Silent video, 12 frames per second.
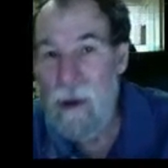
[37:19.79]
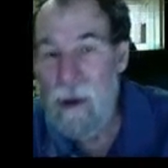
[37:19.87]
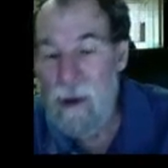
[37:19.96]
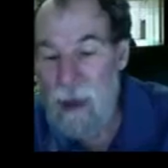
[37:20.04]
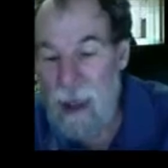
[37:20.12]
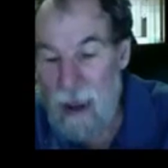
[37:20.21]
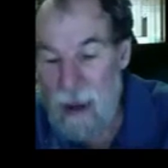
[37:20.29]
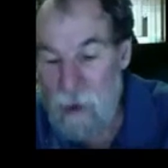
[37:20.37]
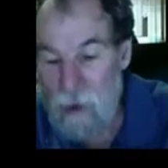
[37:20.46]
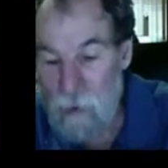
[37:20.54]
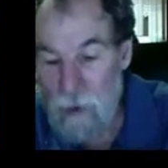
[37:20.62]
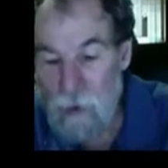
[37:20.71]
an
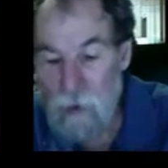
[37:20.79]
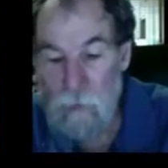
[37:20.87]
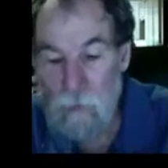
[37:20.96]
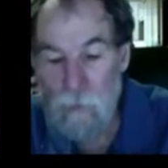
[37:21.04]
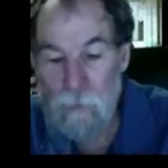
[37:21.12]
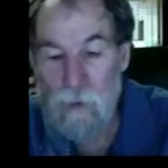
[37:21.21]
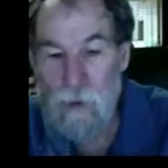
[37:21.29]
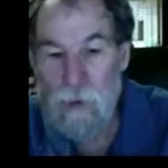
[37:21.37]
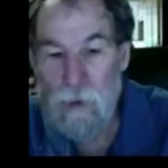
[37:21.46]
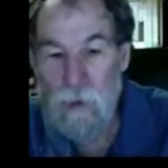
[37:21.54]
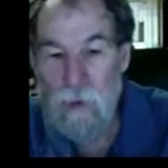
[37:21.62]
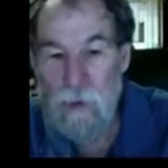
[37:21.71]
address
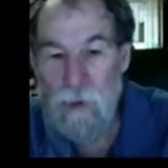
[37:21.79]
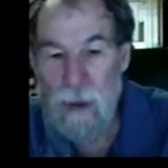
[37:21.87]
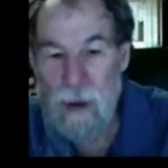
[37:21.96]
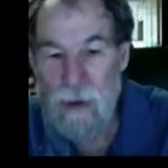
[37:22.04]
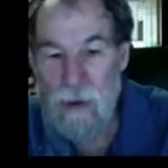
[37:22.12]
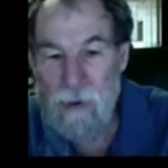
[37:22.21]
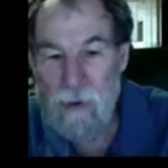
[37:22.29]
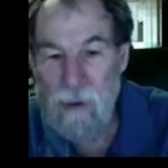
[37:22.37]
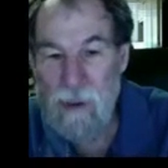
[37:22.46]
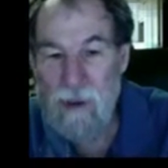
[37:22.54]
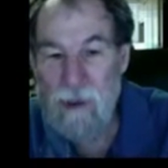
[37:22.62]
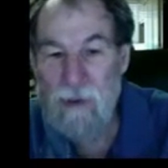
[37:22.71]
that you can get
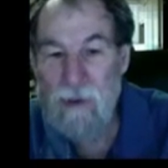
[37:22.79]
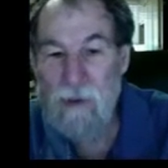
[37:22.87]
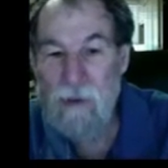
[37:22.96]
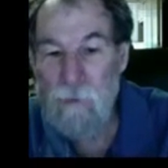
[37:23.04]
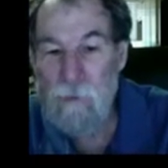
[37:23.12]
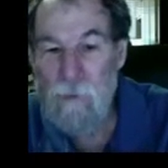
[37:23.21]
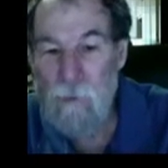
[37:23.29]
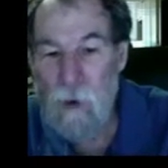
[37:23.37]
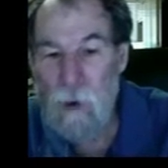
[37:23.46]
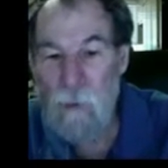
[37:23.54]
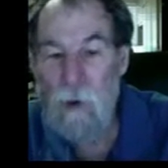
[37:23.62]
things from,